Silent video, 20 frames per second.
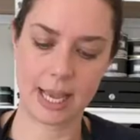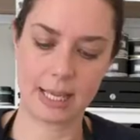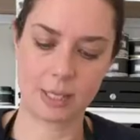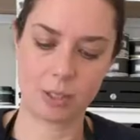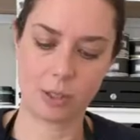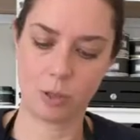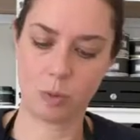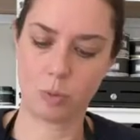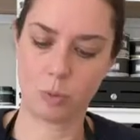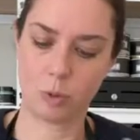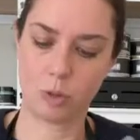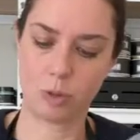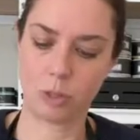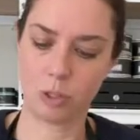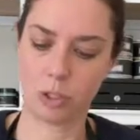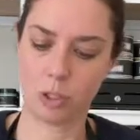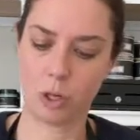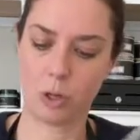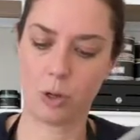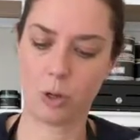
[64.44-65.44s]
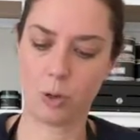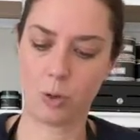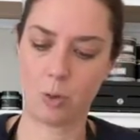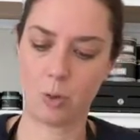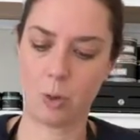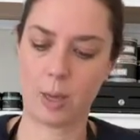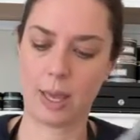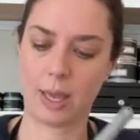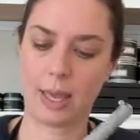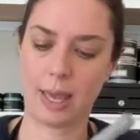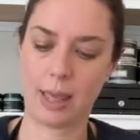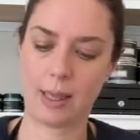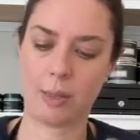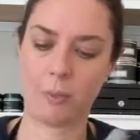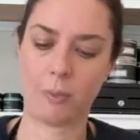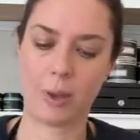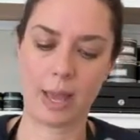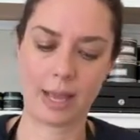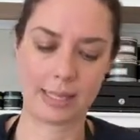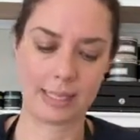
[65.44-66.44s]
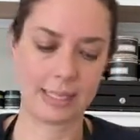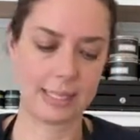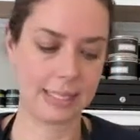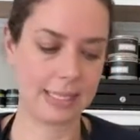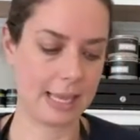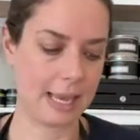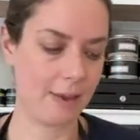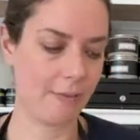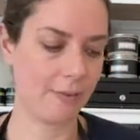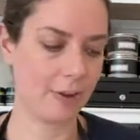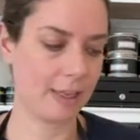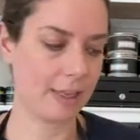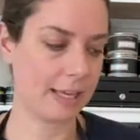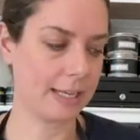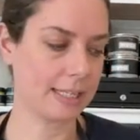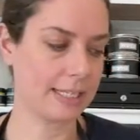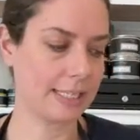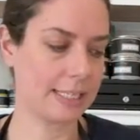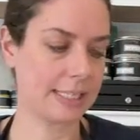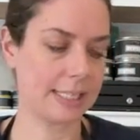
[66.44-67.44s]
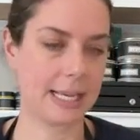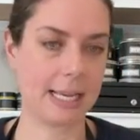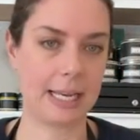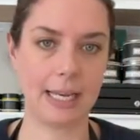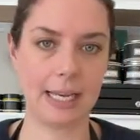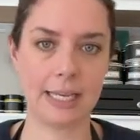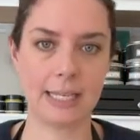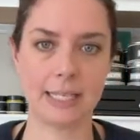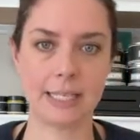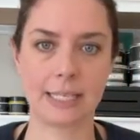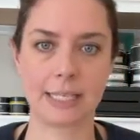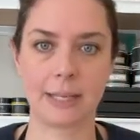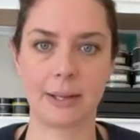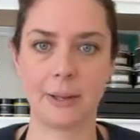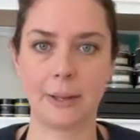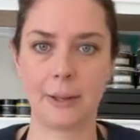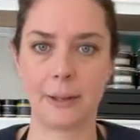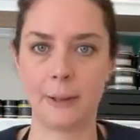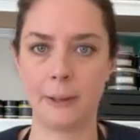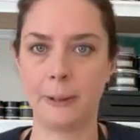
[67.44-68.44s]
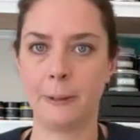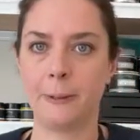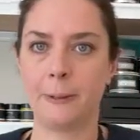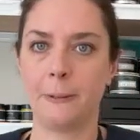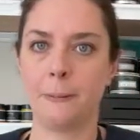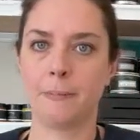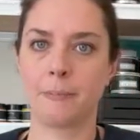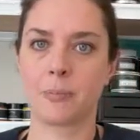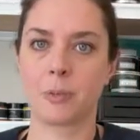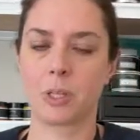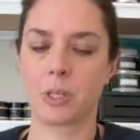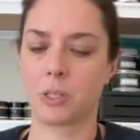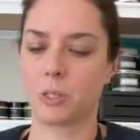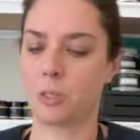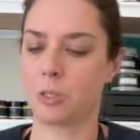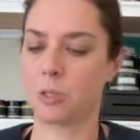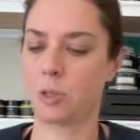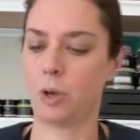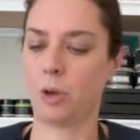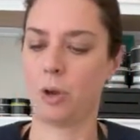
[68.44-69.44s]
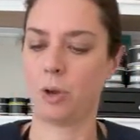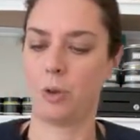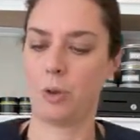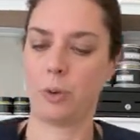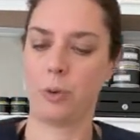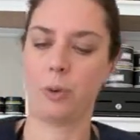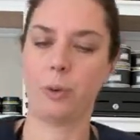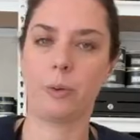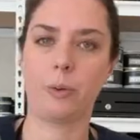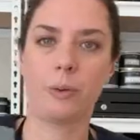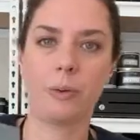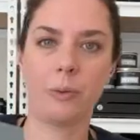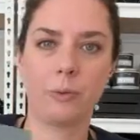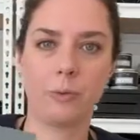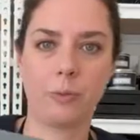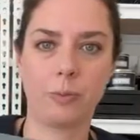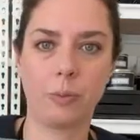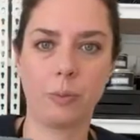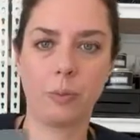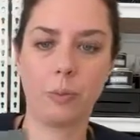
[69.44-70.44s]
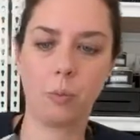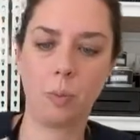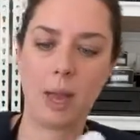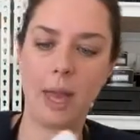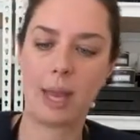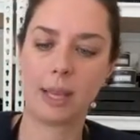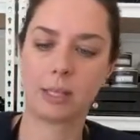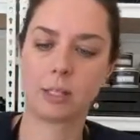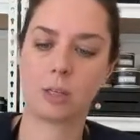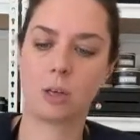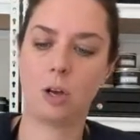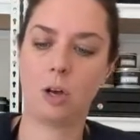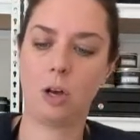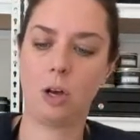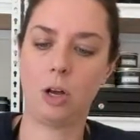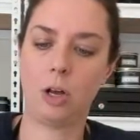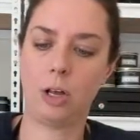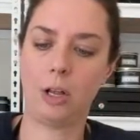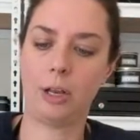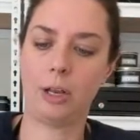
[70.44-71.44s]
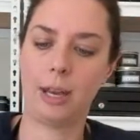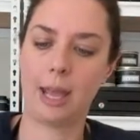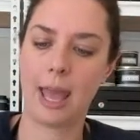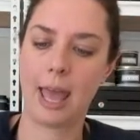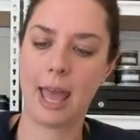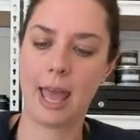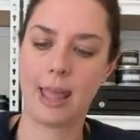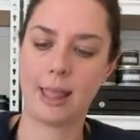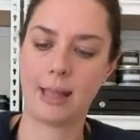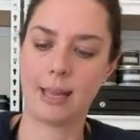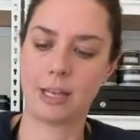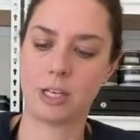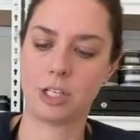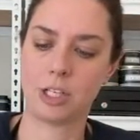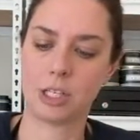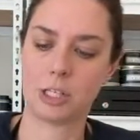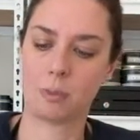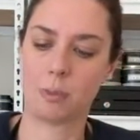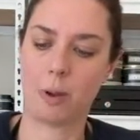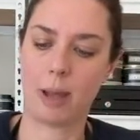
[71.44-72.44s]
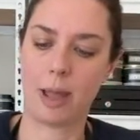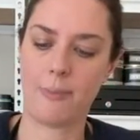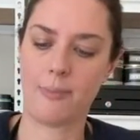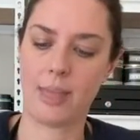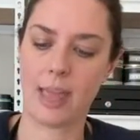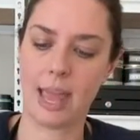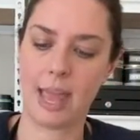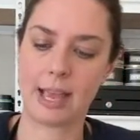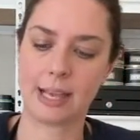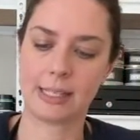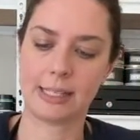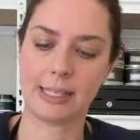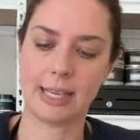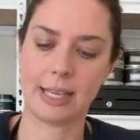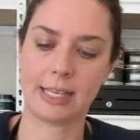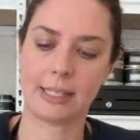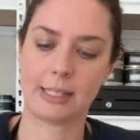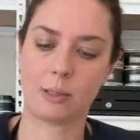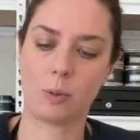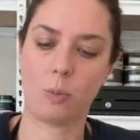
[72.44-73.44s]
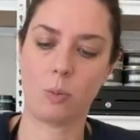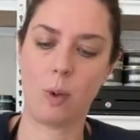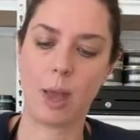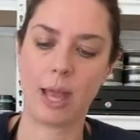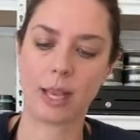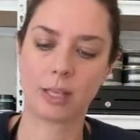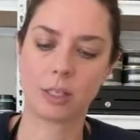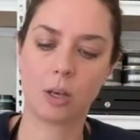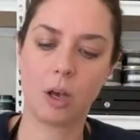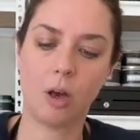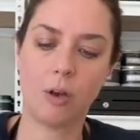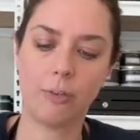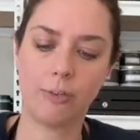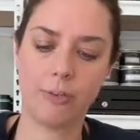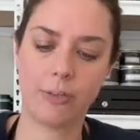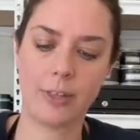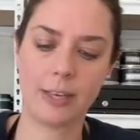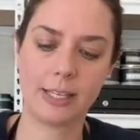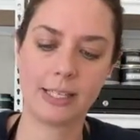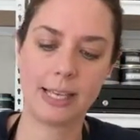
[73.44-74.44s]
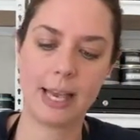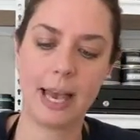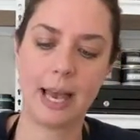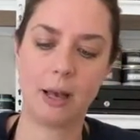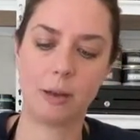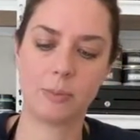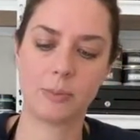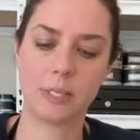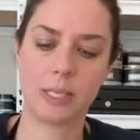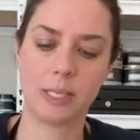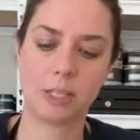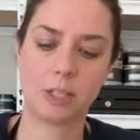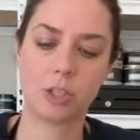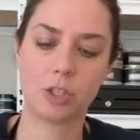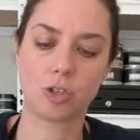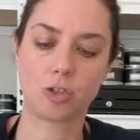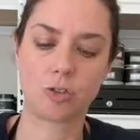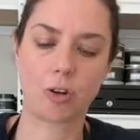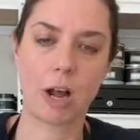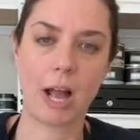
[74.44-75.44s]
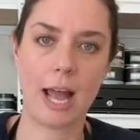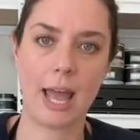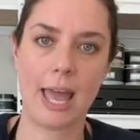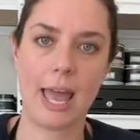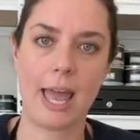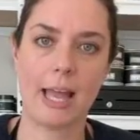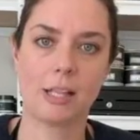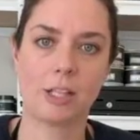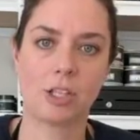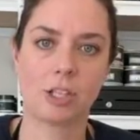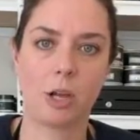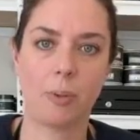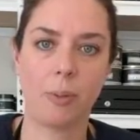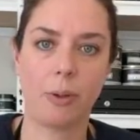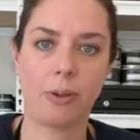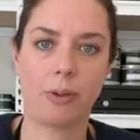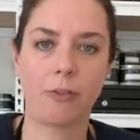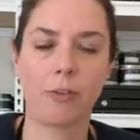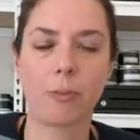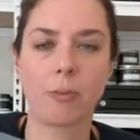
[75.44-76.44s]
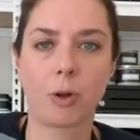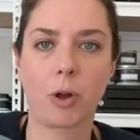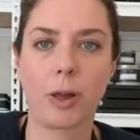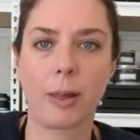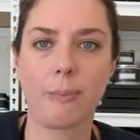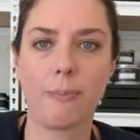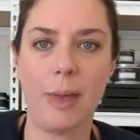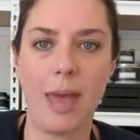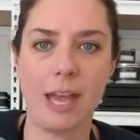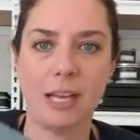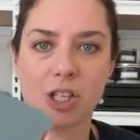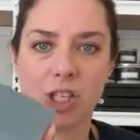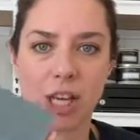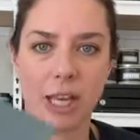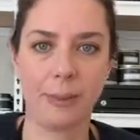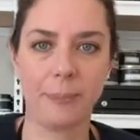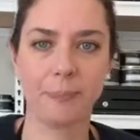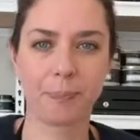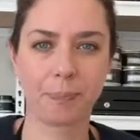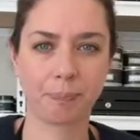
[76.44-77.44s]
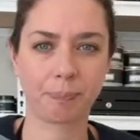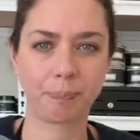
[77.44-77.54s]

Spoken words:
as you want to get the wax into everything to seal it. So wax on and then just wipe the excess wax off. This helps it to dry and stop it from going patchy.